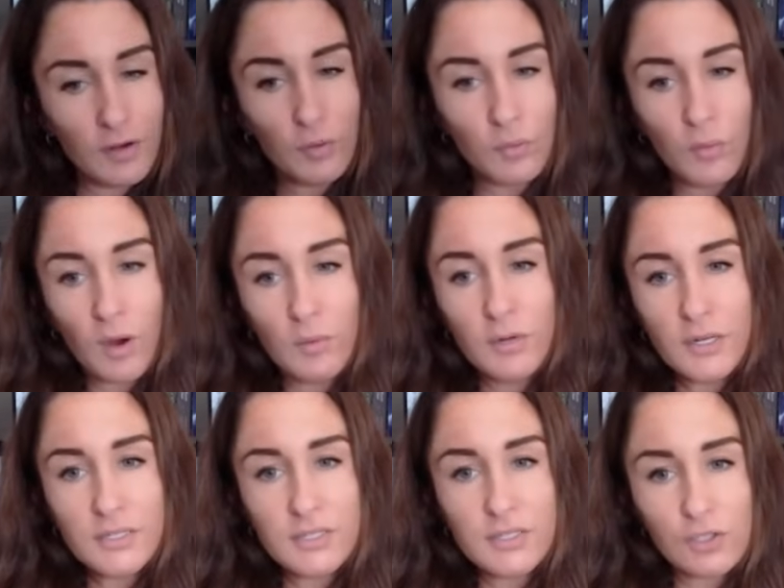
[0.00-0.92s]
What
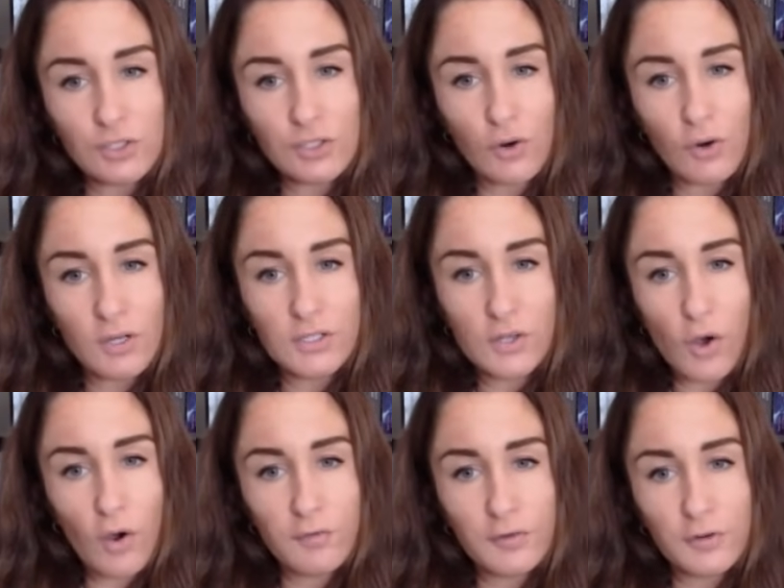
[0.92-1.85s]
was Shawn's
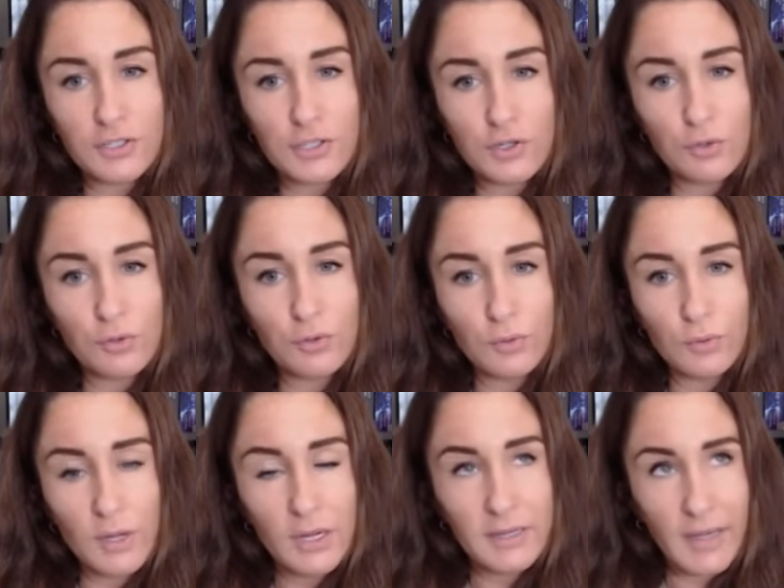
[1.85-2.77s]
offer to
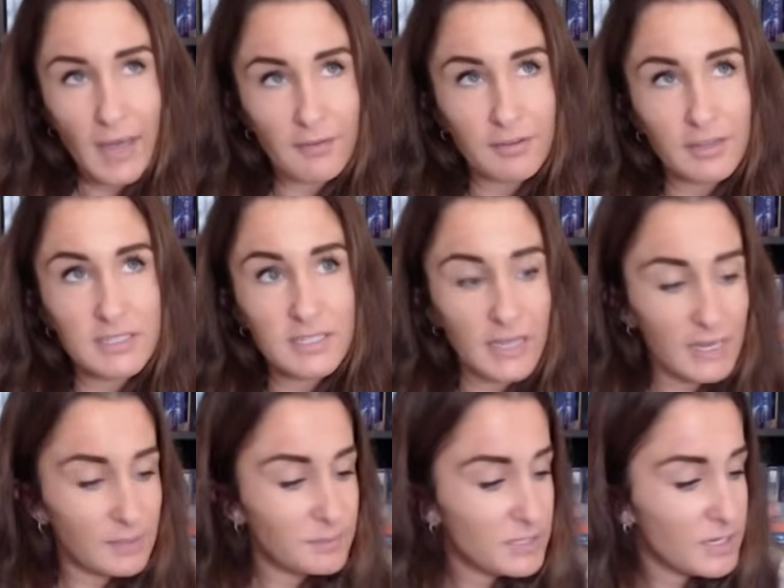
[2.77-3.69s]
Kevin to get
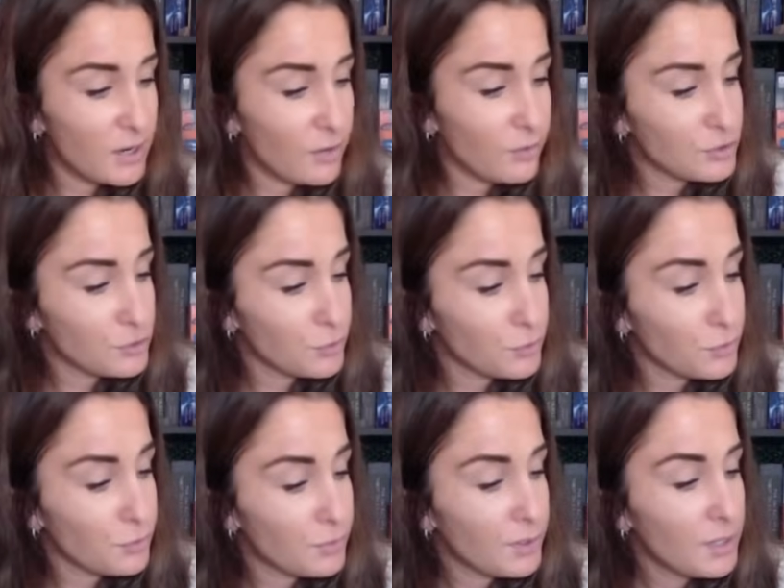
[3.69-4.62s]
him to tell the
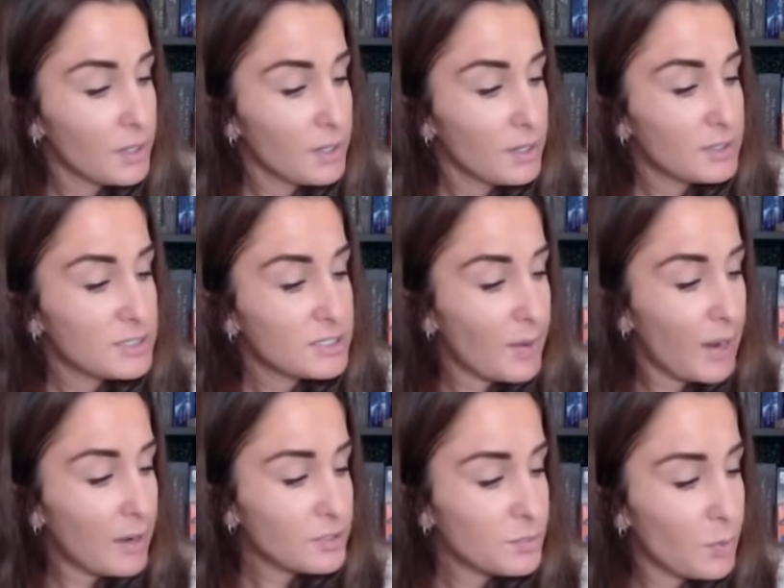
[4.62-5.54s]
truth?
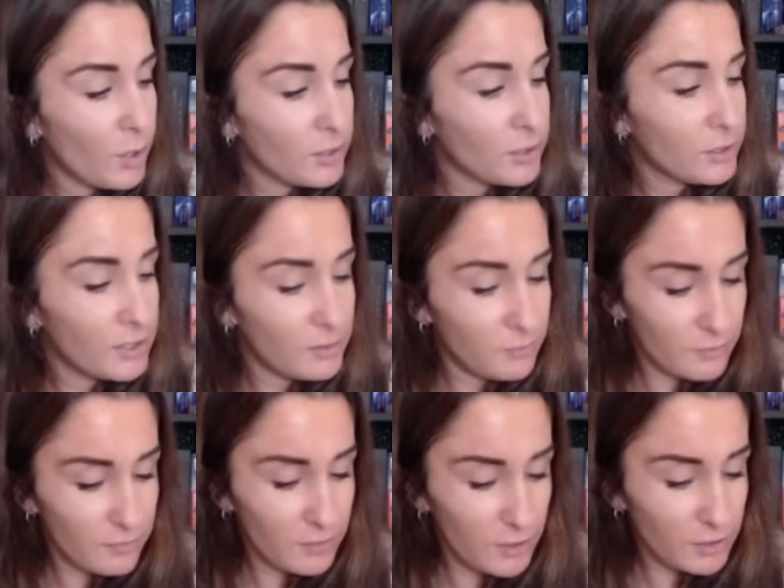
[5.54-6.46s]
Spouse, partner in
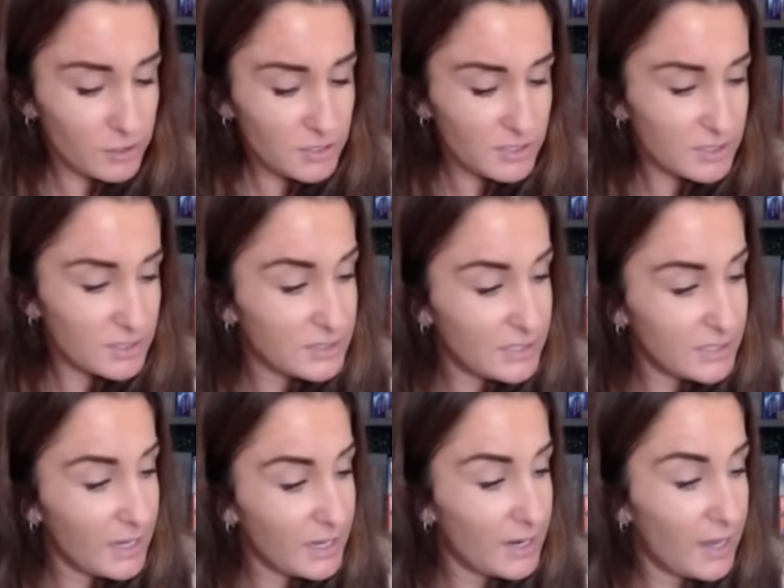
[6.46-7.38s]
reverse,
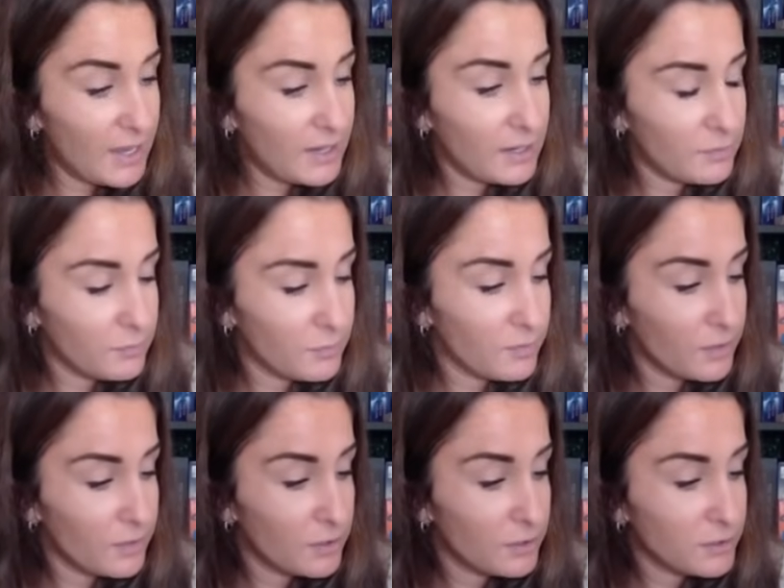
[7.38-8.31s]
DNA in
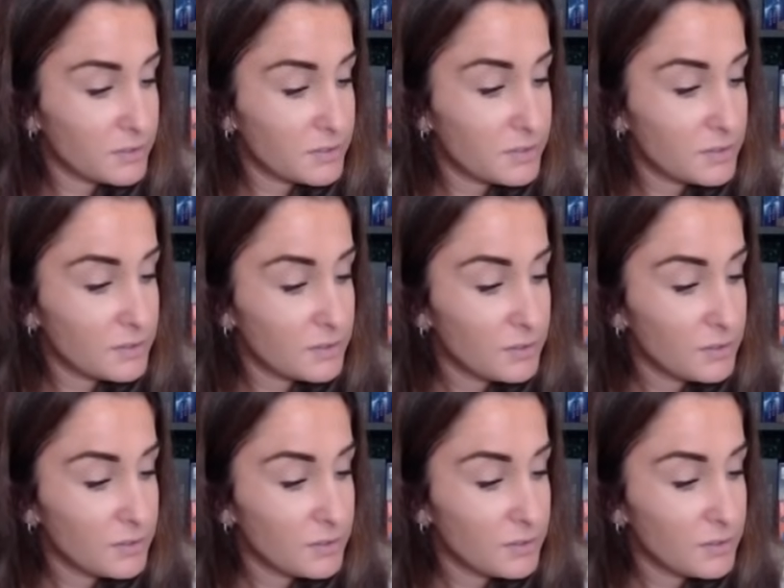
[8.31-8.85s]
reverse.